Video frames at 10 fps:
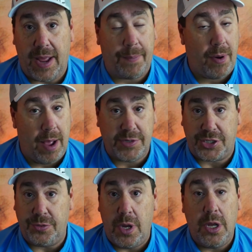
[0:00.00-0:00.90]
I promise
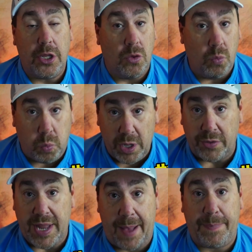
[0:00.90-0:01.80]
you, you
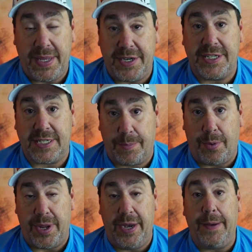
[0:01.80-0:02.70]
will not be
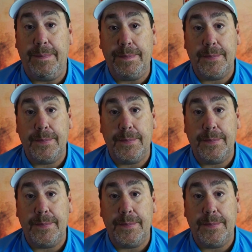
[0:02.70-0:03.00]
disappointed.